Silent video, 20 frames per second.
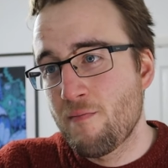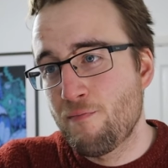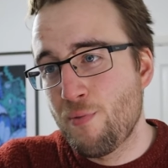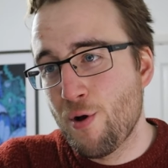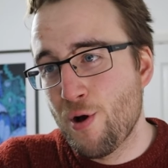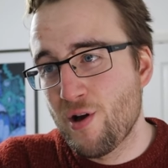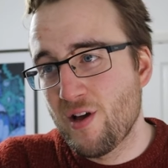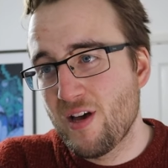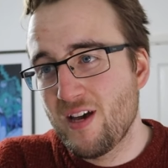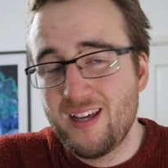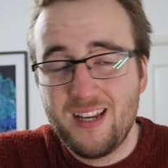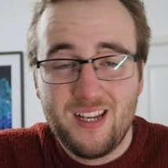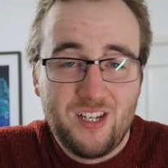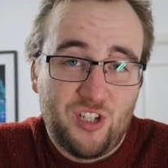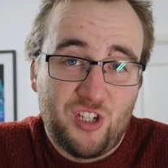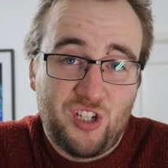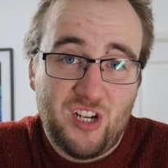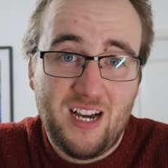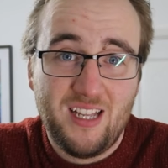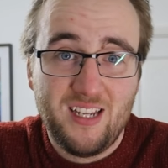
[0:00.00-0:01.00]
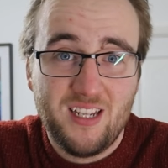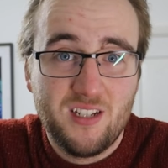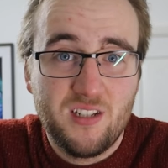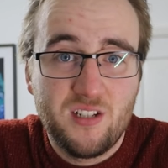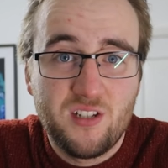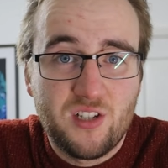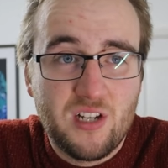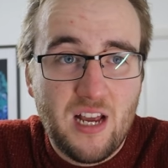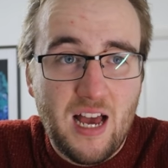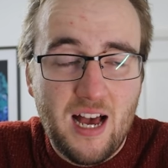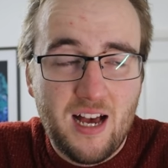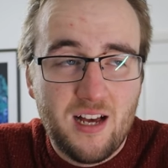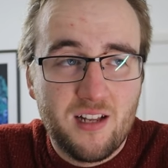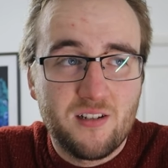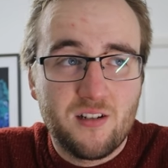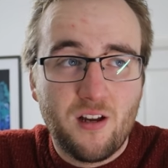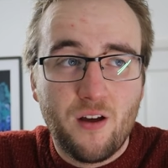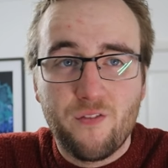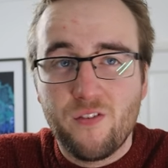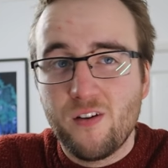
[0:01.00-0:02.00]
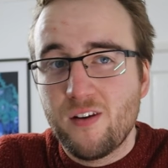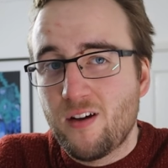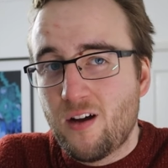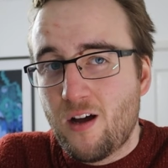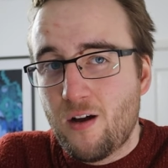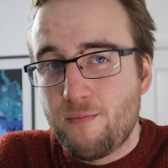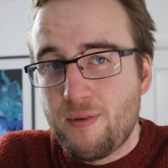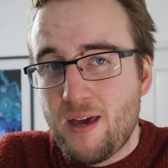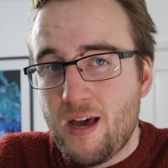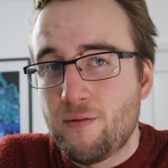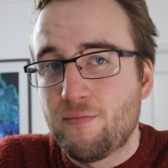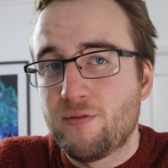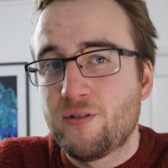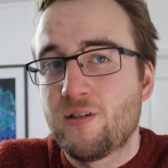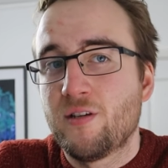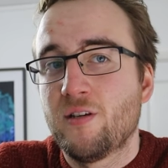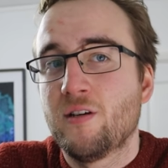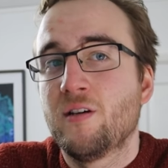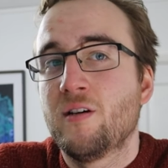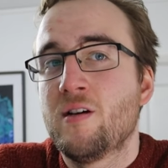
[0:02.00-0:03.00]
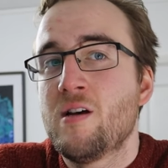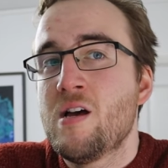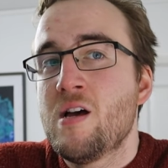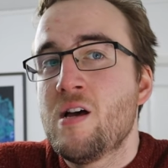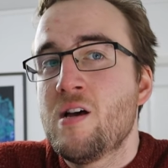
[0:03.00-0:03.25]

but it is a challenge and I feel like I'd be able to